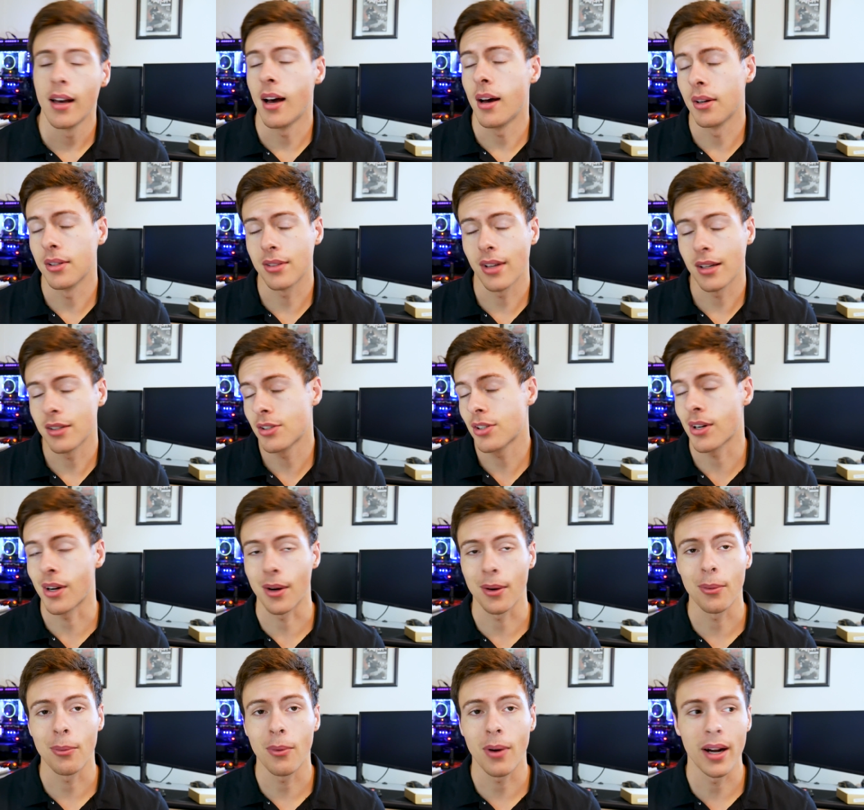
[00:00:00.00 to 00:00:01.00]
I was like,
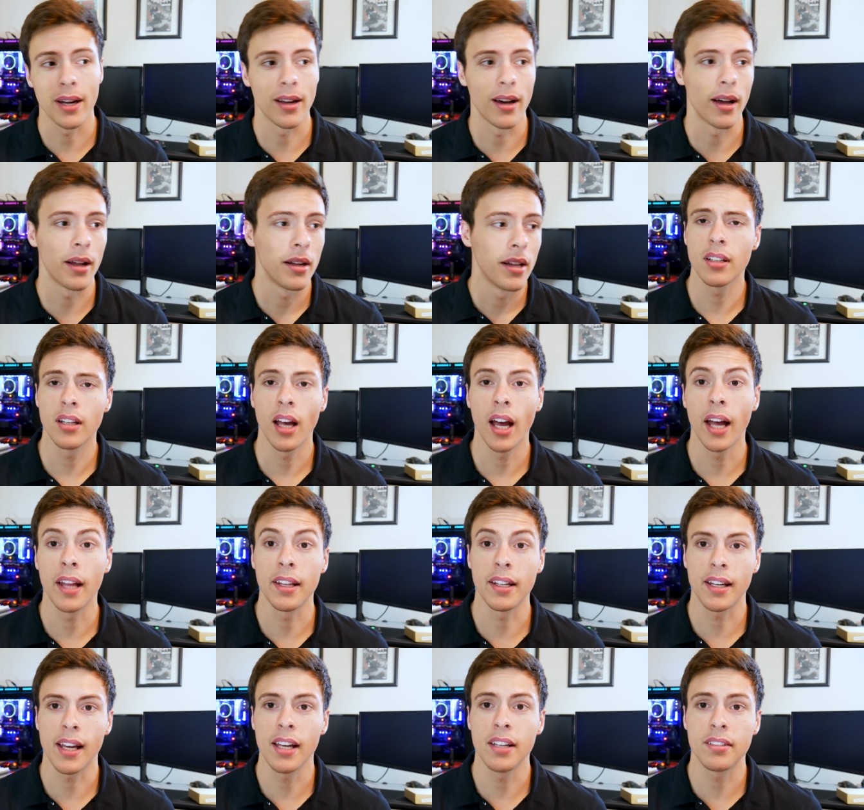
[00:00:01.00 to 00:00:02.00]
sure, why not? And
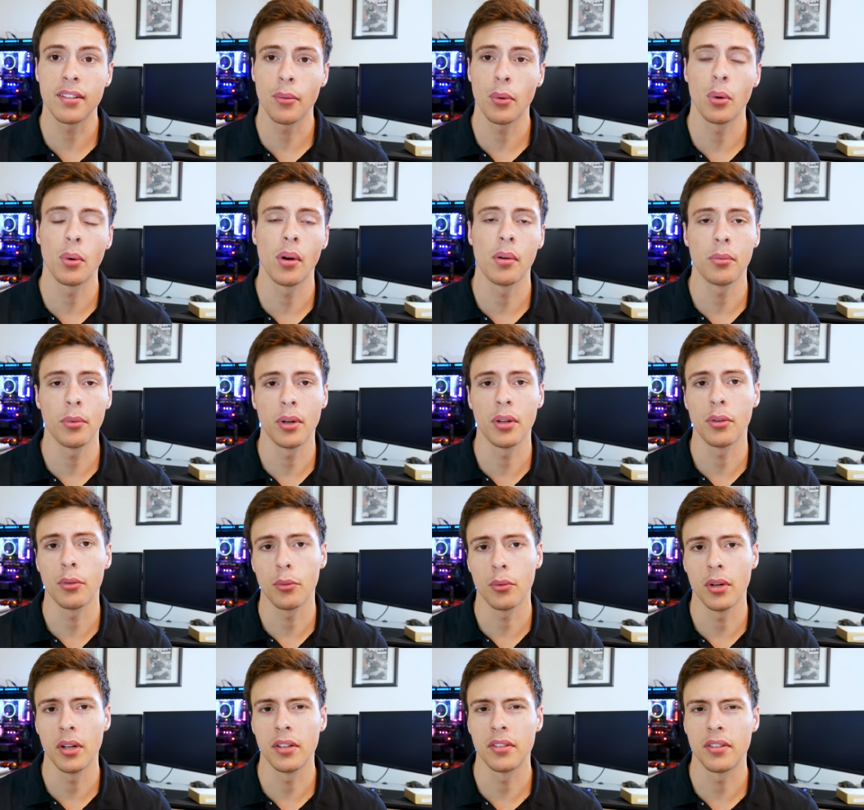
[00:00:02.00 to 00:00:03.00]
the case that we went with
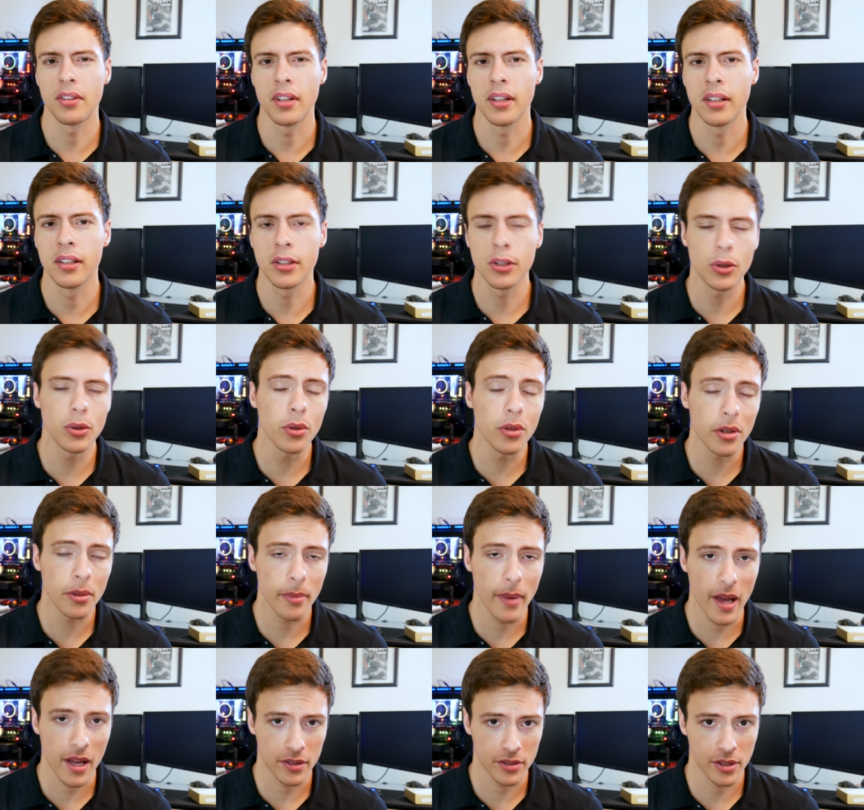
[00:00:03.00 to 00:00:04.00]
was the Cooler
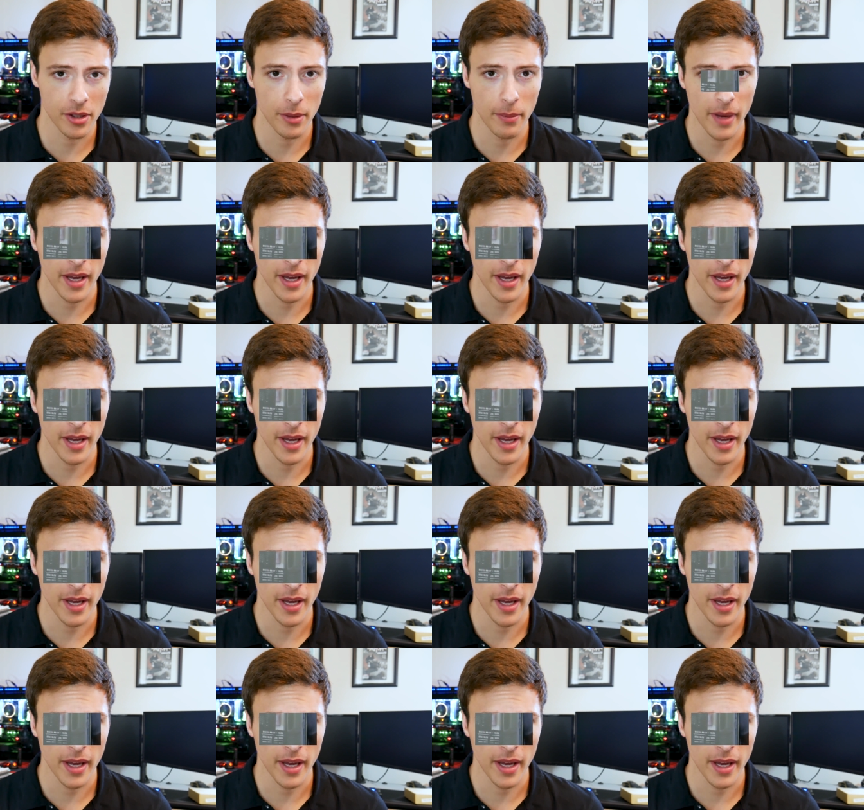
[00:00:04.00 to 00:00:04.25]
Master